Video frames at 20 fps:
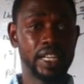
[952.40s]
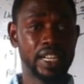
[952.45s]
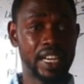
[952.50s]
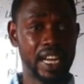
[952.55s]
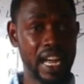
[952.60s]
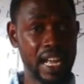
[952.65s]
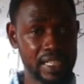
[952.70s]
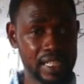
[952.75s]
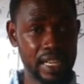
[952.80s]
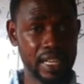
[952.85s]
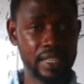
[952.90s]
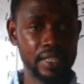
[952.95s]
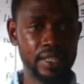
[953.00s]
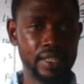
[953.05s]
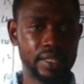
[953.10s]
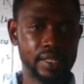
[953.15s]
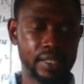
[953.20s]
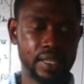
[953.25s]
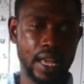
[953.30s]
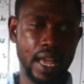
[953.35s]
the
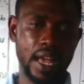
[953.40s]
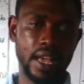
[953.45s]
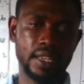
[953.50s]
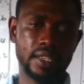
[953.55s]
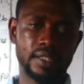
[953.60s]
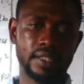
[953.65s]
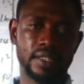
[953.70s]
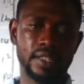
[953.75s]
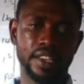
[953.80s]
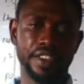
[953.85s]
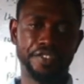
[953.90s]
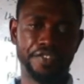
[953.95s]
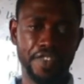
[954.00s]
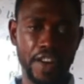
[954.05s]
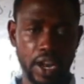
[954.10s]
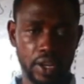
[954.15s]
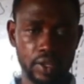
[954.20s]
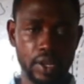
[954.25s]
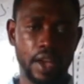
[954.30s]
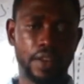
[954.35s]
catalyst as a
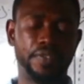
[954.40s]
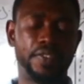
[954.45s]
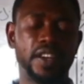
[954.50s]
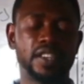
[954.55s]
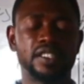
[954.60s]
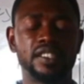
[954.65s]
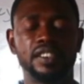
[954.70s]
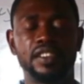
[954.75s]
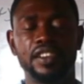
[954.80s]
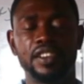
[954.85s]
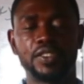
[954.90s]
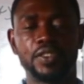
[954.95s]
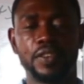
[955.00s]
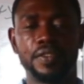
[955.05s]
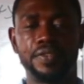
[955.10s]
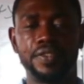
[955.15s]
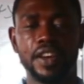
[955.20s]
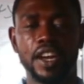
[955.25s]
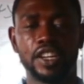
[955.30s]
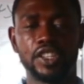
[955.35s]
factor affecting the rate
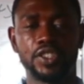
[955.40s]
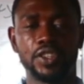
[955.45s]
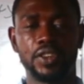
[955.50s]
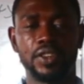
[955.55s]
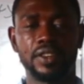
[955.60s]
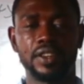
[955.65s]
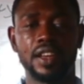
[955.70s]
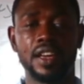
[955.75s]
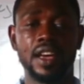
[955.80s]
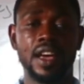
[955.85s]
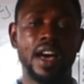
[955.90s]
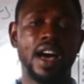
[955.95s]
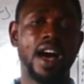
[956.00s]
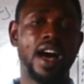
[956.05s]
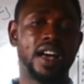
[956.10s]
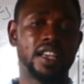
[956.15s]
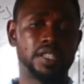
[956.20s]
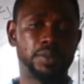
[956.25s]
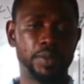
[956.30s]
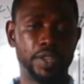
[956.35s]
of reaction
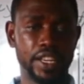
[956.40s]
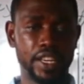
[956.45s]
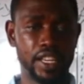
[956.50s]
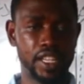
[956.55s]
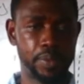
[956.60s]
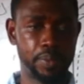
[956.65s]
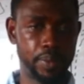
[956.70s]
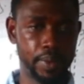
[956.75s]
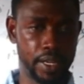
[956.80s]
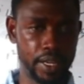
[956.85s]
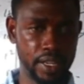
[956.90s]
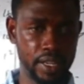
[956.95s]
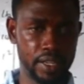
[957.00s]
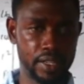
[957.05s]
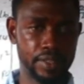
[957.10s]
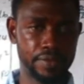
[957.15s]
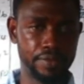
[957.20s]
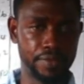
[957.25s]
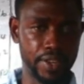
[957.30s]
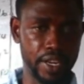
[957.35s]
has been
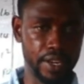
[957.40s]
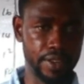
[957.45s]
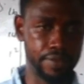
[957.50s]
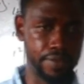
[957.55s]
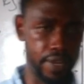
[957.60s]
explained very,